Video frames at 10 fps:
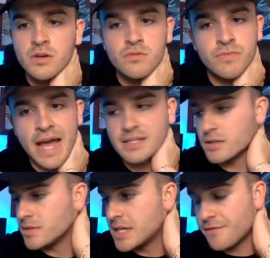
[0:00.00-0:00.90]
That's
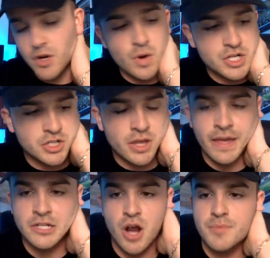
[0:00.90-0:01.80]
a different question than
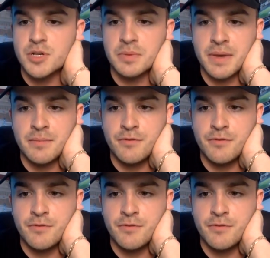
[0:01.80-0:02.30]
like dropshipping, man.